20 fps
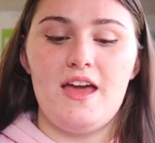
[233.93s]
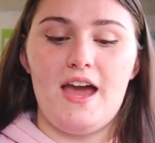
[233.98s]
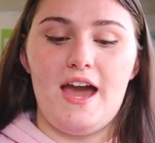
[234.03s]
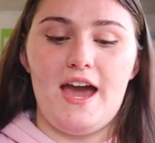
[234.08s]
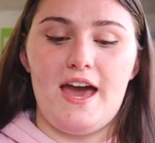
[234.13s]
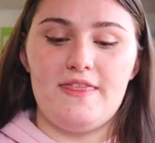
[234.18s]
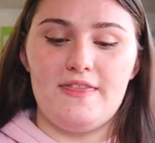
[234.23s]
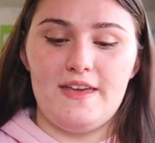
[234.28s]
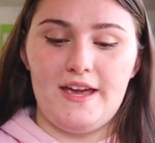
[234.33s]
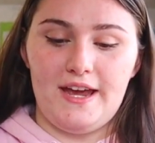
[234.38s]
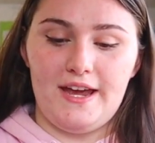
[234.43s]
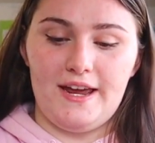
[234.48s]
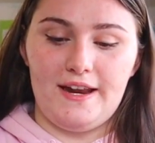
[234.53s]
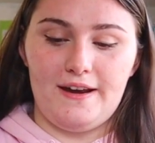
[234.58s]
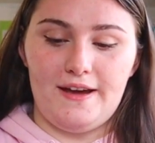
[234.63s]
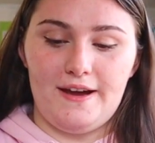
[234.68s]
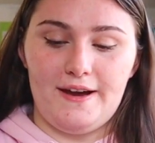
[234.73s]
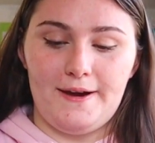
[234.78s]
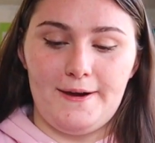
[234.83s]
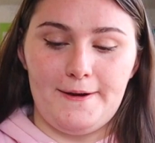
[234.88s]
And then
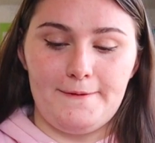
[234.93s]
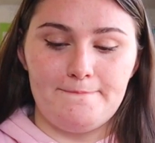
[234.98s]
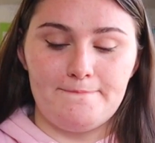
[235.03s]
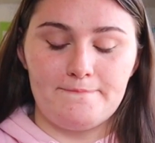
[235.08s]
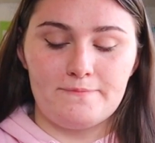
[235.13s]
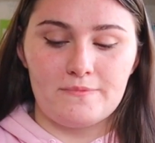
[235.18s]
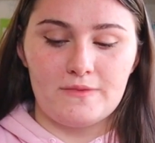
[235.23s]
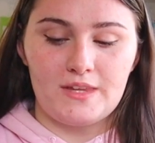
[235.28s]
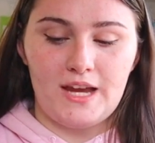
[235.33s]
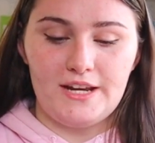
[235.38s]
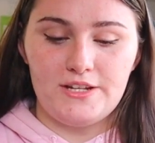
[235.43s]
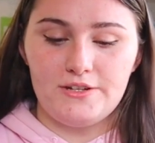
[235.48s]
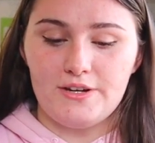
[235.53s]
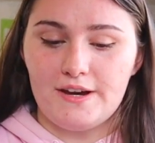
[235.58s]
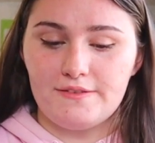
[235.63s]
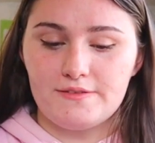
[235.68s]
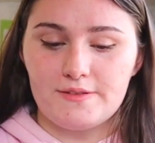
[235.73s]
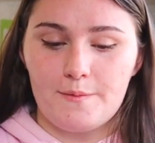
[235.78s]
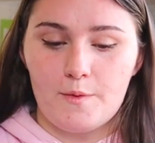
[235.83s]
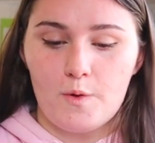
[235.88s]
I do
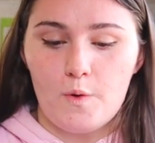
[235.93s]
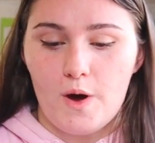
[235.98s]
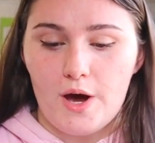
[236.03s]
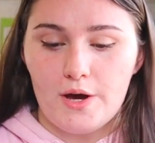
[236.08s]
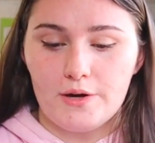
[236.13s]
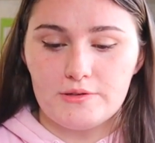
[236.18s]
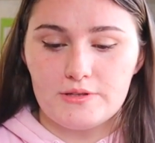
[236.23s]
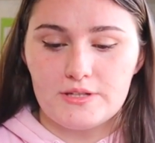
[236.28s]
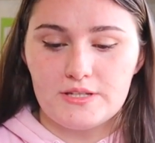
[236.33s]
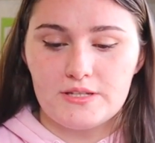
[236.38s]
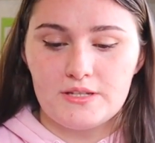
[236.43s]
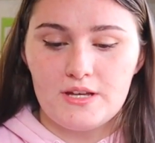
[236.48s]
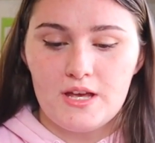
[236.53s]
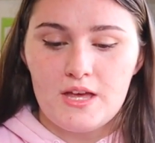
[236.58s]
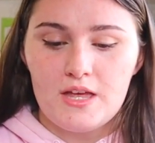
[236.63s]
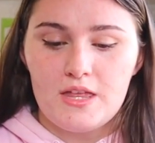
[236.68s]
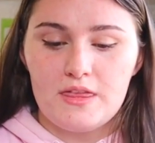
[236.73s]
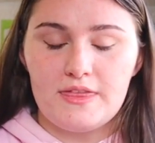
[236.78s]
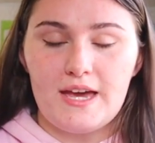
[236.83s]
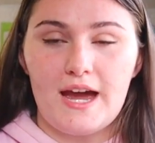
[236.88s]
have some quotes
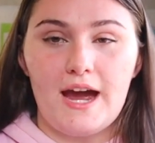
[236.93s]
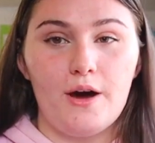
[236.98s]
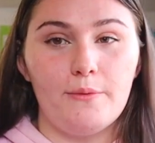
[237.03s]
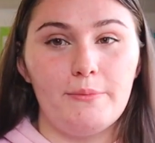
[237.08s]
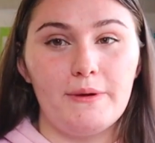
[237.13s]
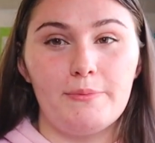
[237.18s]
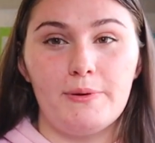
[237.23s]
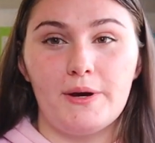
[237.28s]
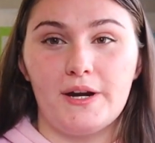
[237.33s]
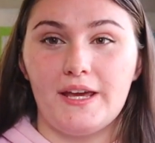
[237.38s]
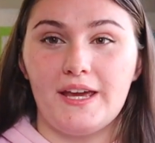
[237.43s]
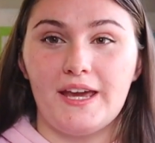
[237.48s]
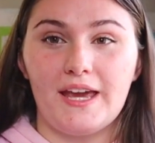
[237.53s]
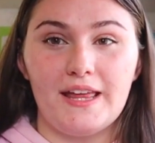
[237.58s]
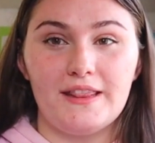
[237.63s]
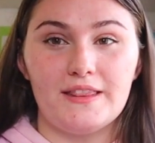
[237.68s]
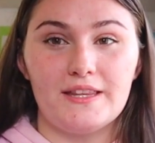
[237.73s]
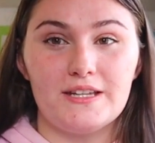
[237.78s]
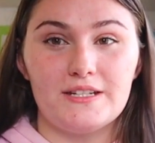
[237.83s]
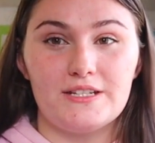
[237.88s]
that I'll be putting
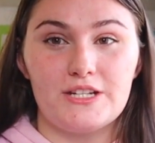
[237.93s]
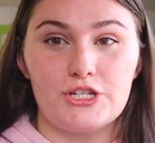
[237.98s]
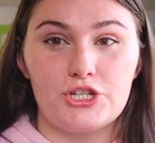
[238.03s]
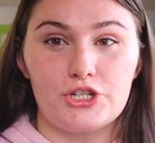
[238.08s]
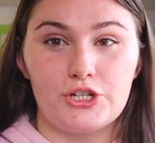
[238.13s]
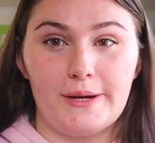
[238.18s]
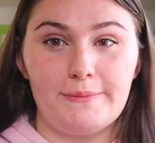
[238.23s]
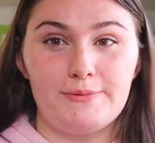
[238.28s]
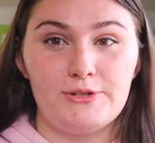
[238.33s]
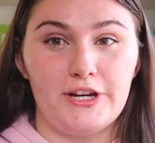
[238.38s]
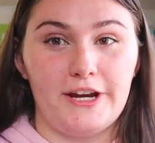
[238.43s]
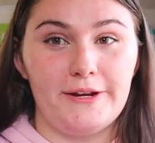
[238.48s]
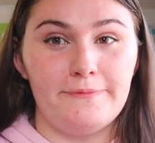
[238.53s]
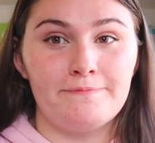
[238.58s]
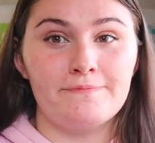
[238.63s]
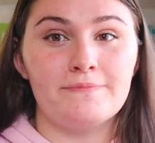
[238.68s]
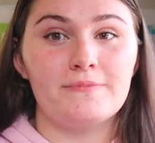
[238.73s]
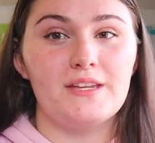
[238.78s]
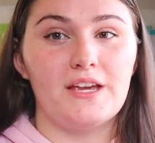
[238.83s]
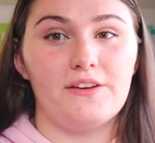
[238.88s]
in the
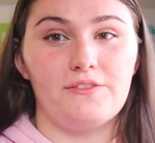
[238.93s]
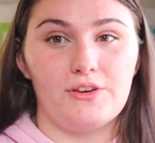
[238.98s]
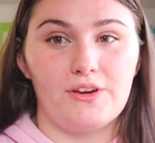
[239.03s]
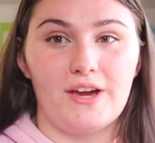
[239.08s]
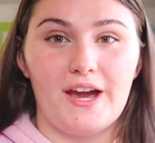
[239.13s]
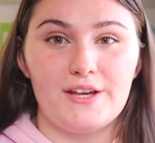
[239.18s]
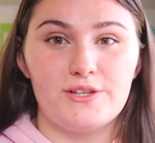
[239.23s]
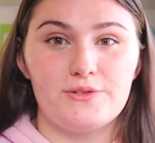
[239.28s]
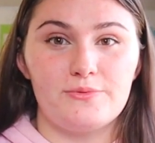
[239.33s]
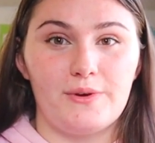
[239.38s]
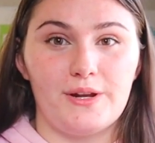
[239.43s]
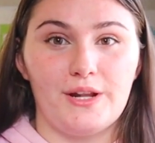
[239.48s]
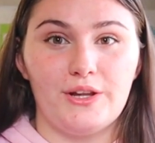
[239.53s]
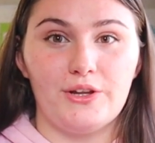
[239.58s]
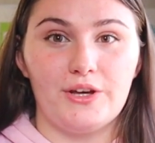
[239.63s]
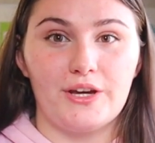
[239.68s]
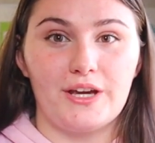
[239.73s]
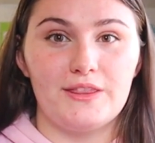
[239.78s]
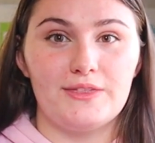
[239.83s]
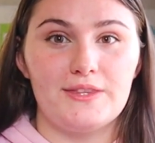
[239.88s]
description if you guys want to
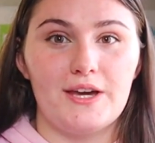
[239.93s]
look at